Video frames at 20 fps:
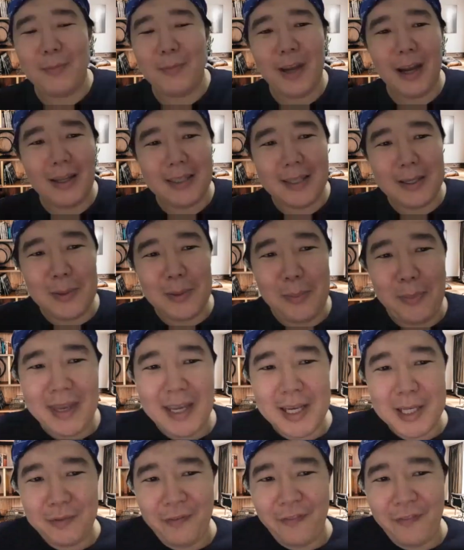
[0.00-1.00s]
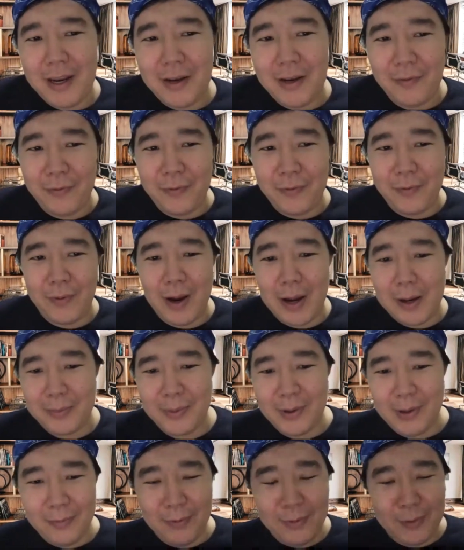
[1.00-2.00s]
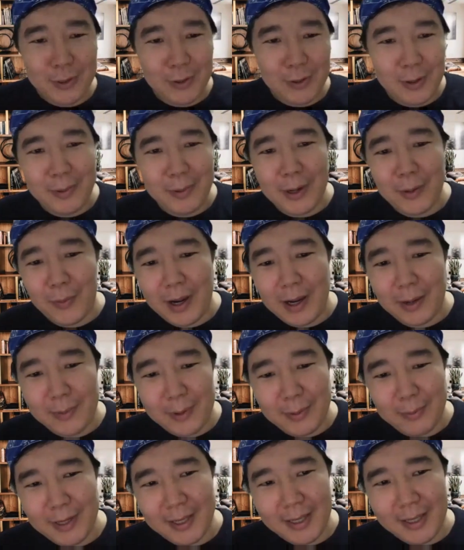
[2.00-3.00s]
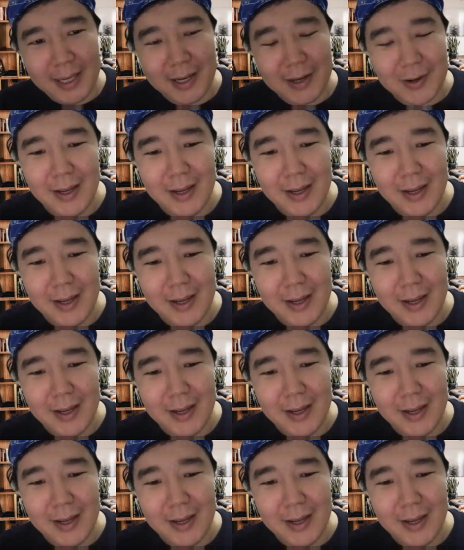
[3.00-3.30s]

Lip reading: not the biggest fan of rugby. We talk about rugby a bit here,